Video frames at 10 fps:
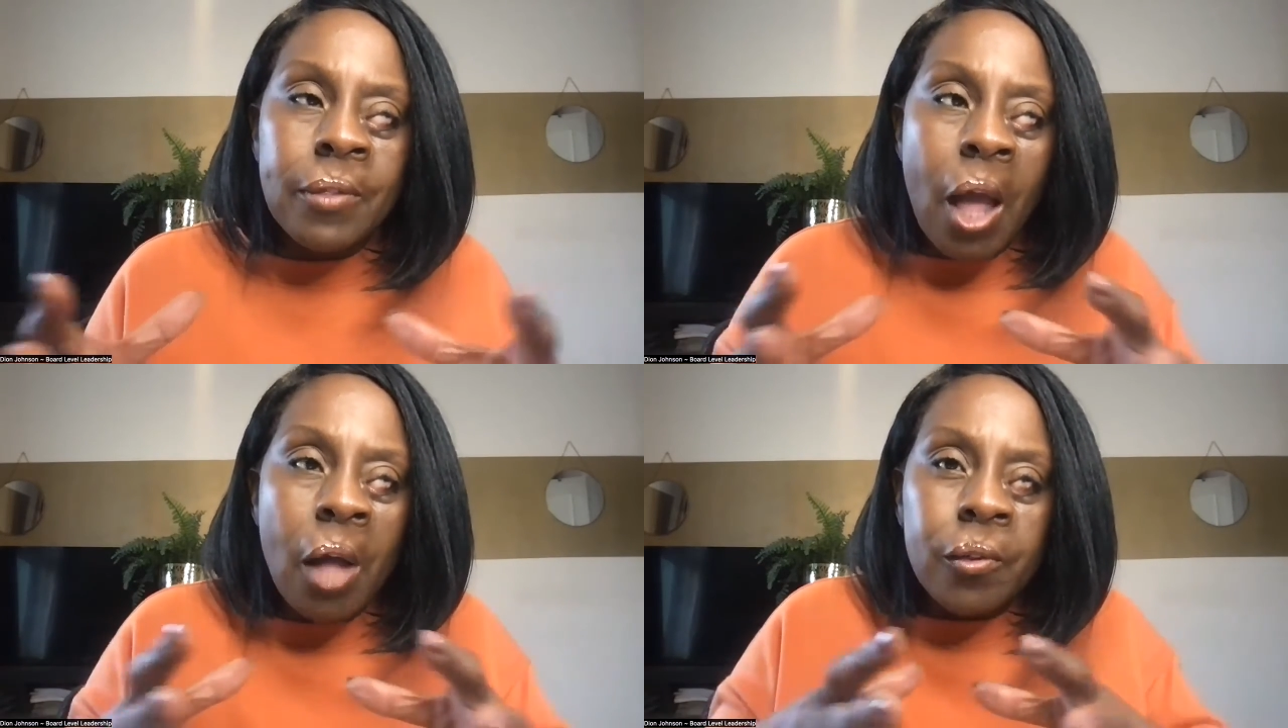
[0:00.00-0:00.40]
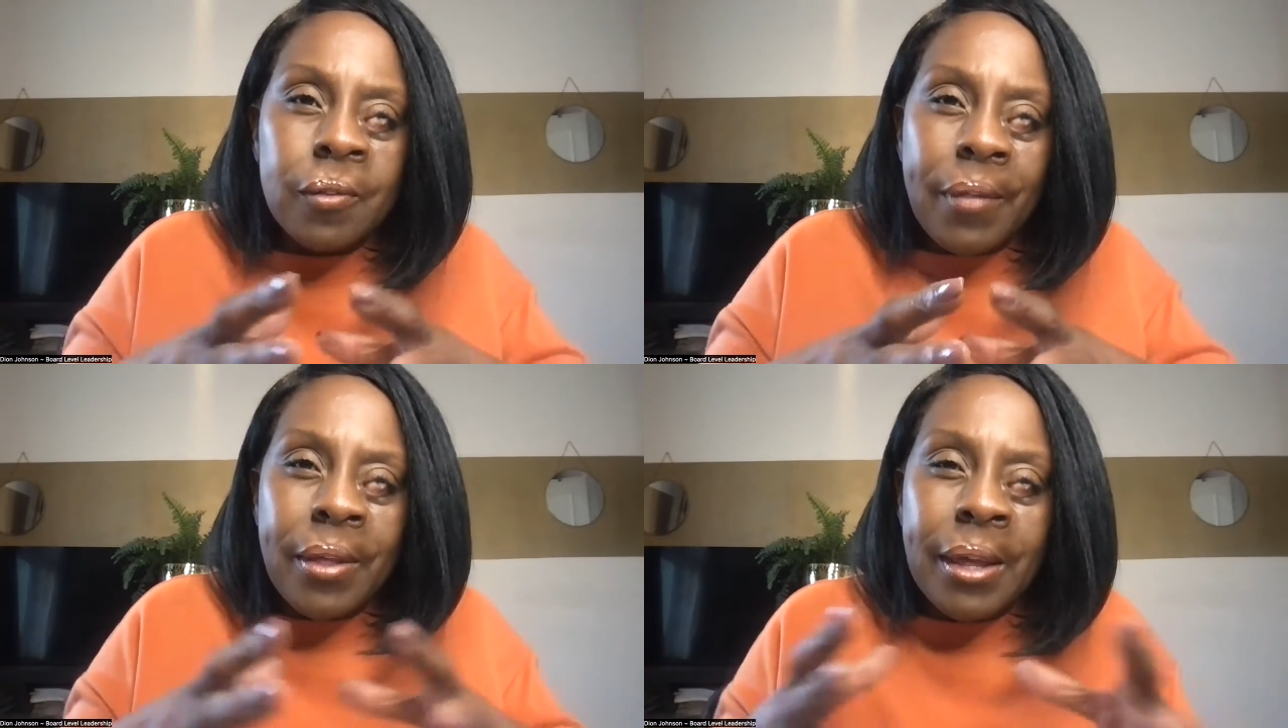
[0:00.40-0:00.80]
they
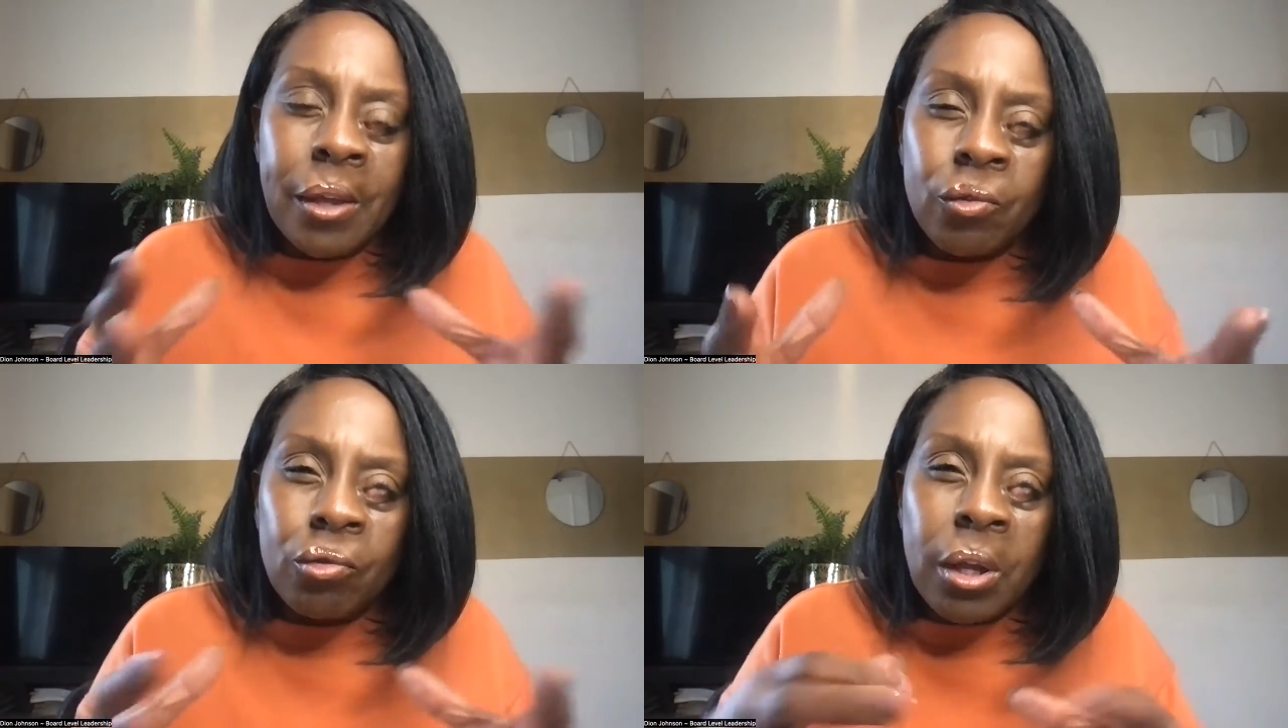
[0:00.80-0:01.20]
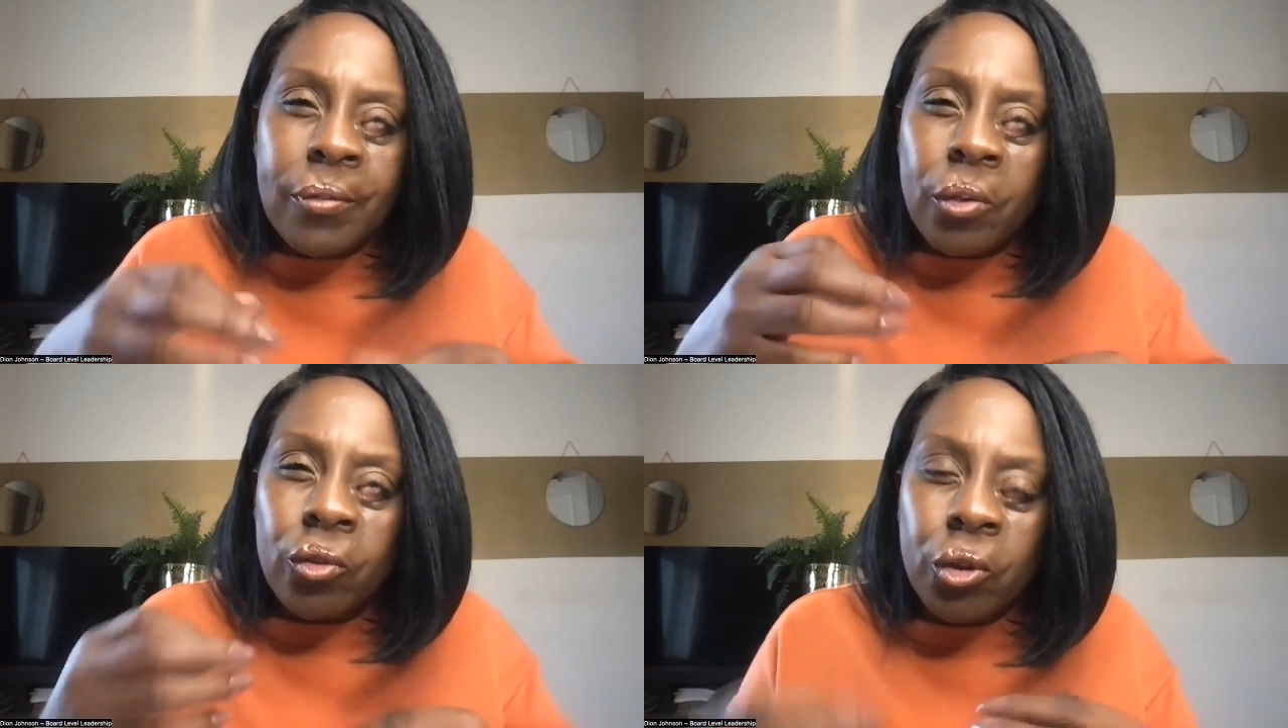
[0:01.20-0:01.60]
understand the history
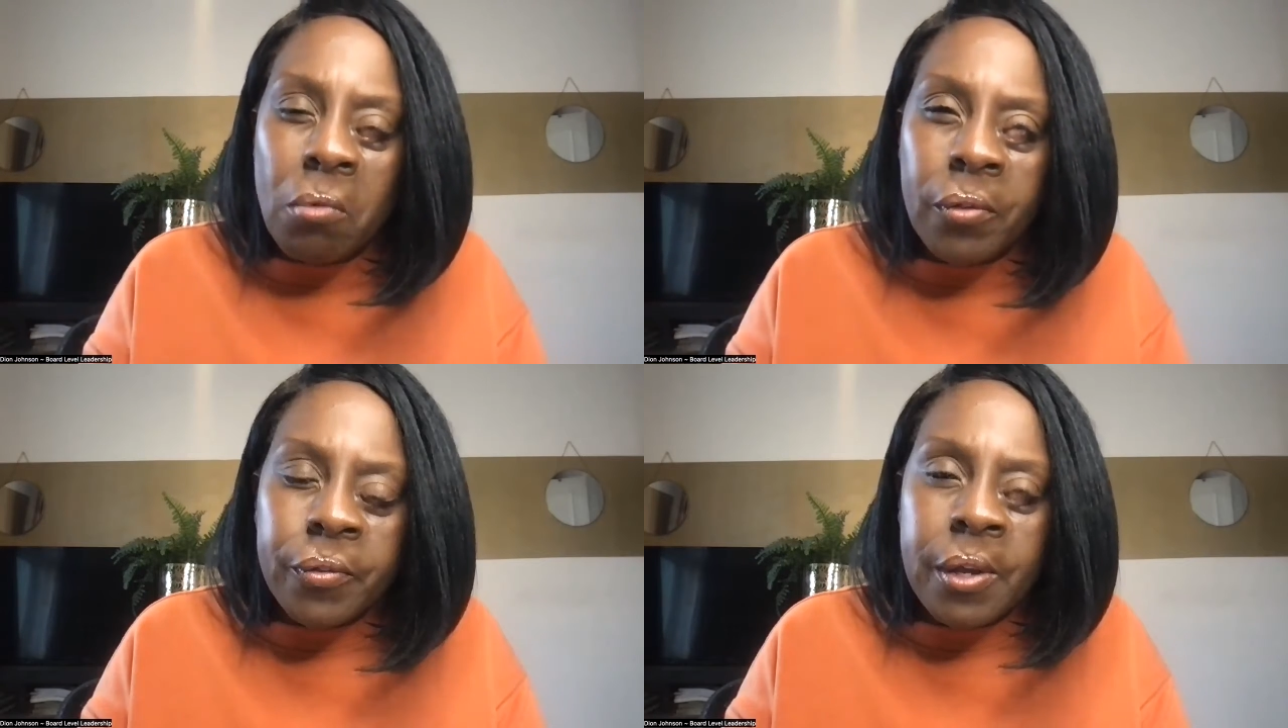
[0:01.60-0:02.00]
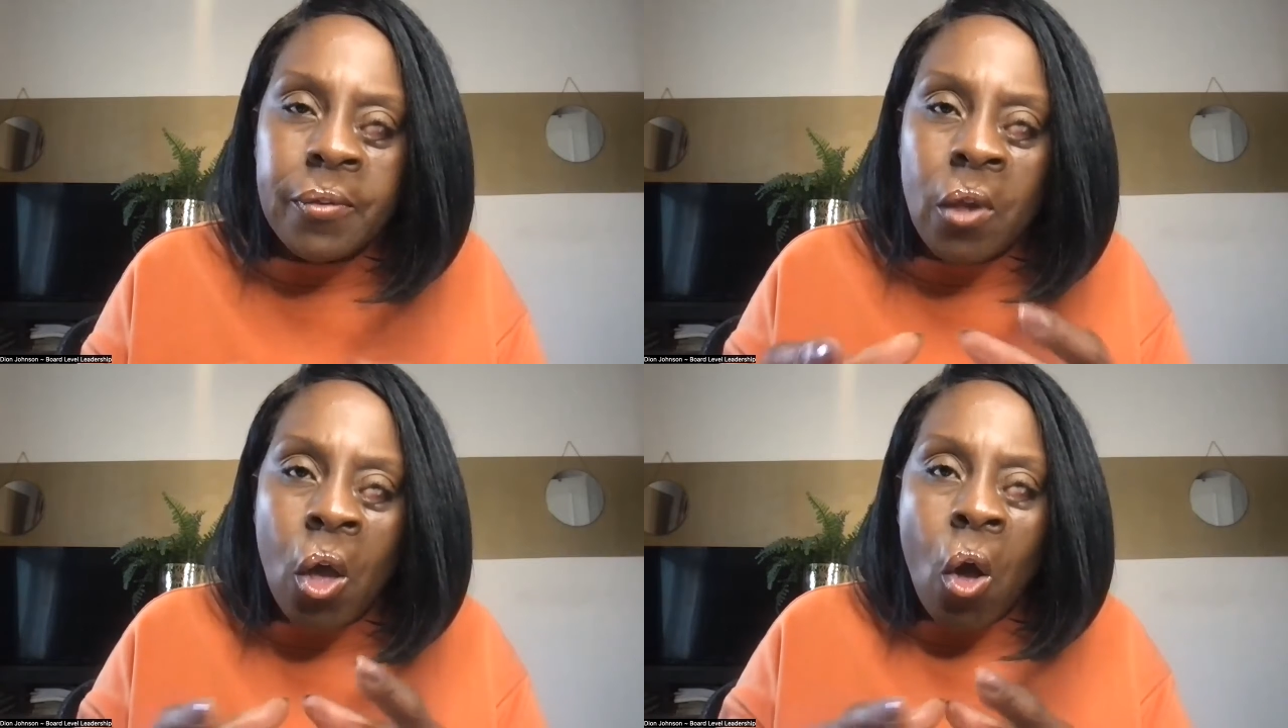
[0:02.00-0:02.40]
and the
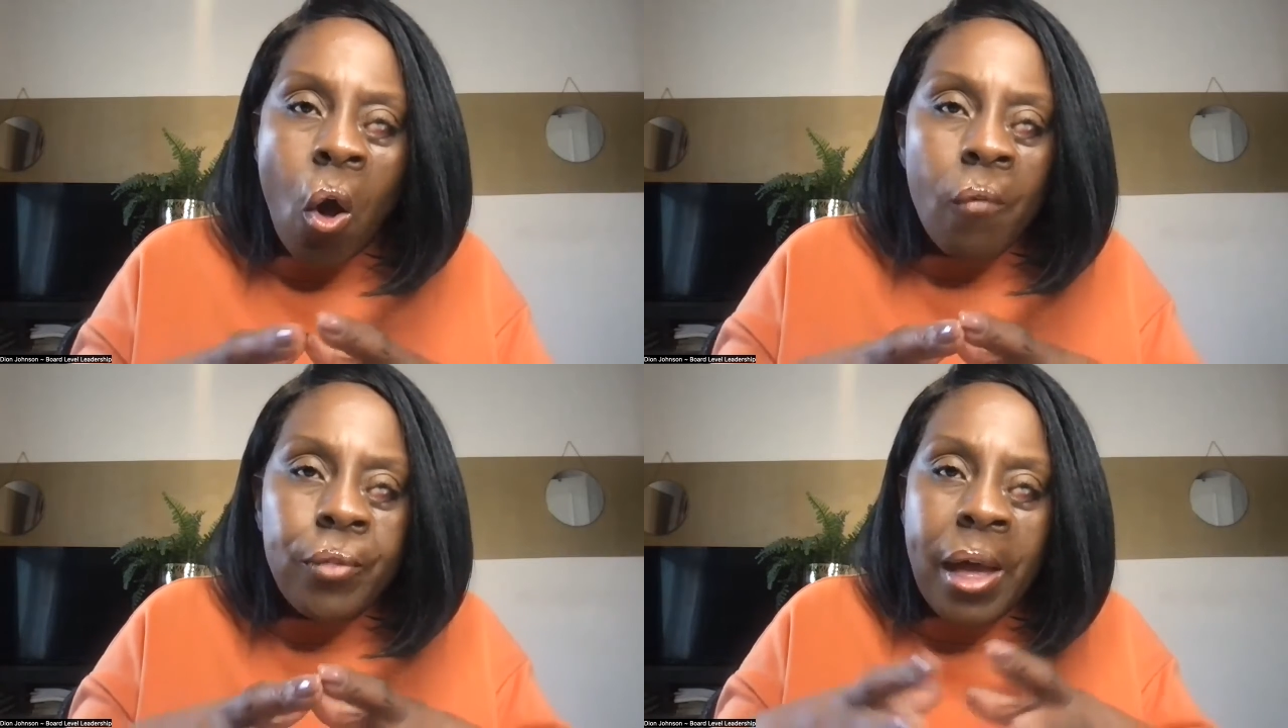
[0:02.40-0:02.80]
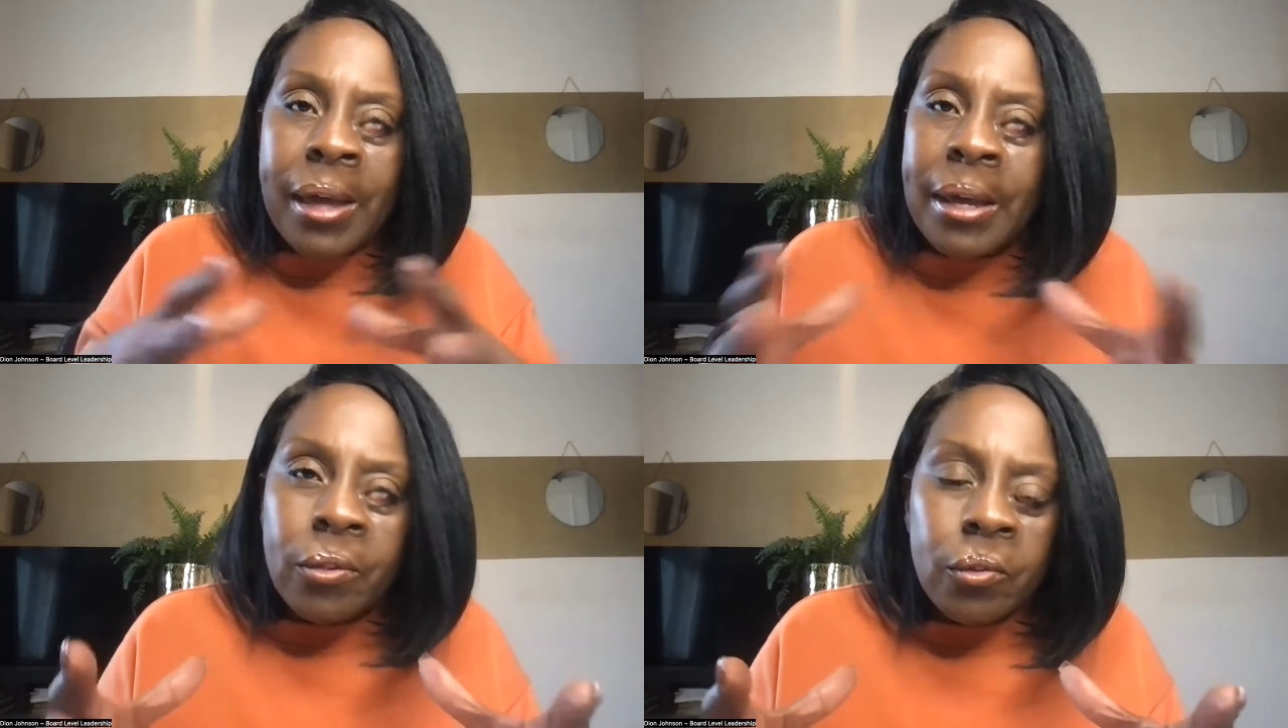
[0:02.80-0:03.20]
nuances of their
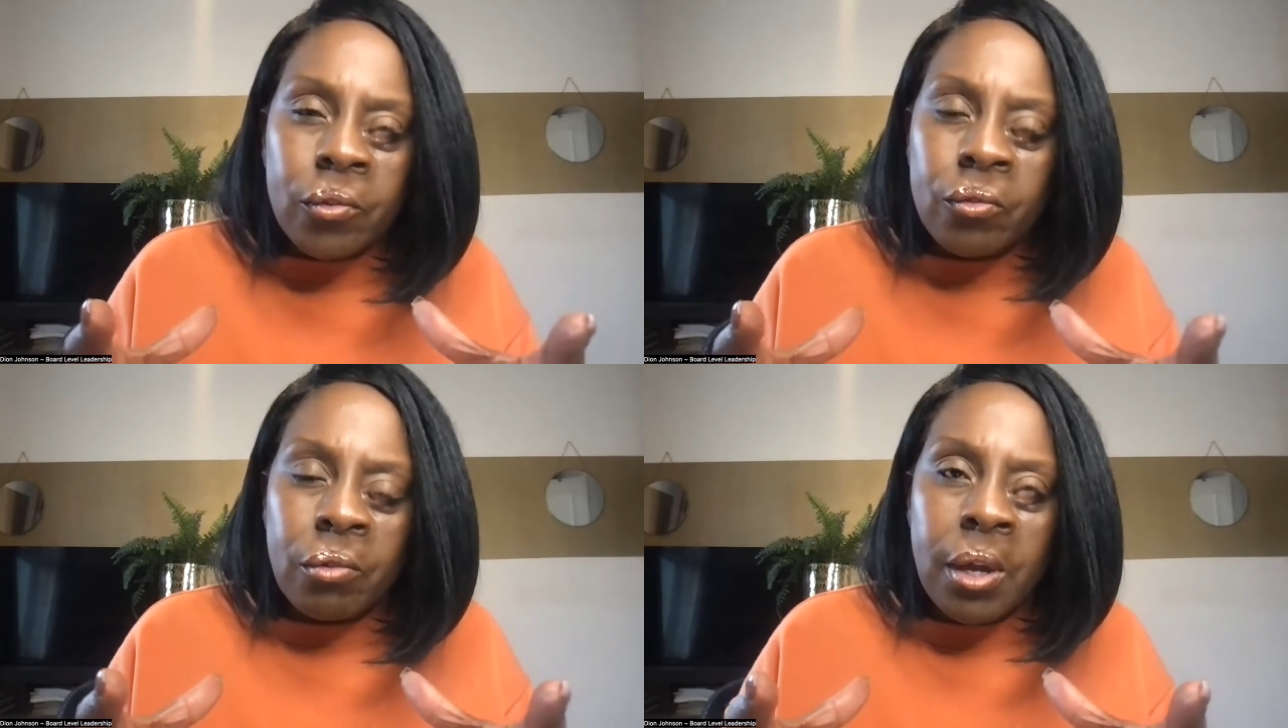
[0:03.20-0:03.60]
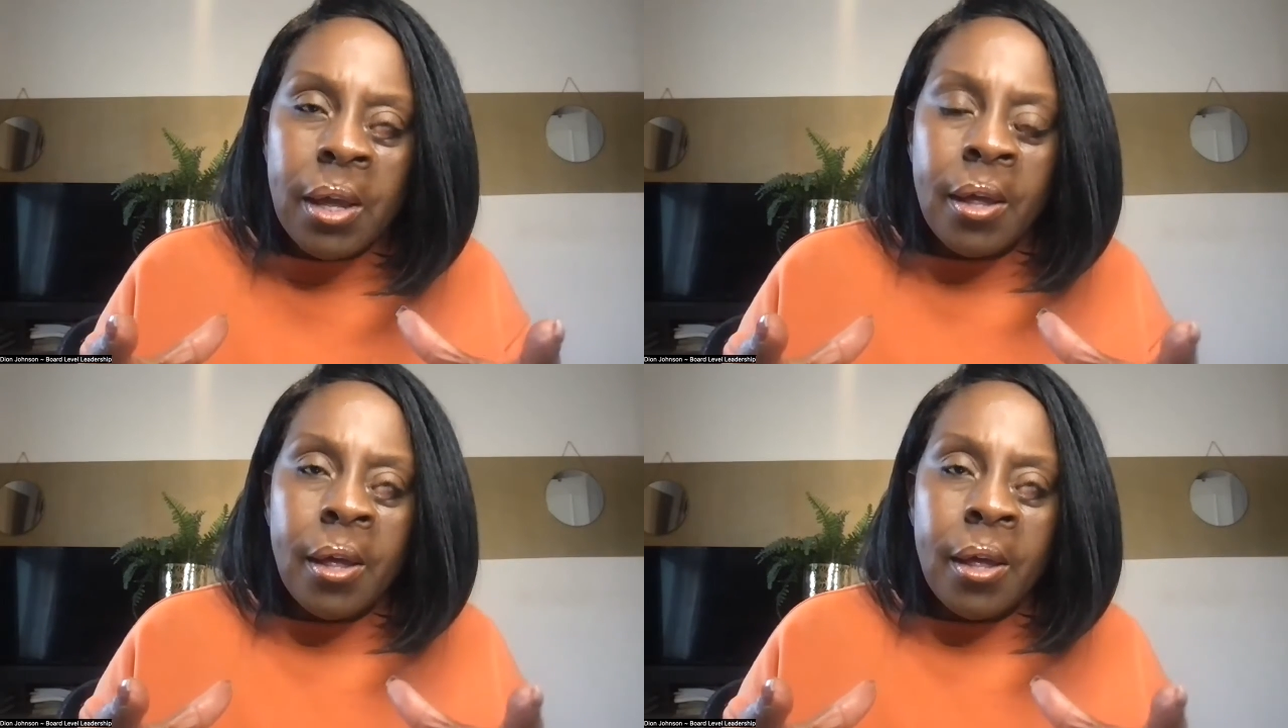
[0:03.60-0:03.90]
industry,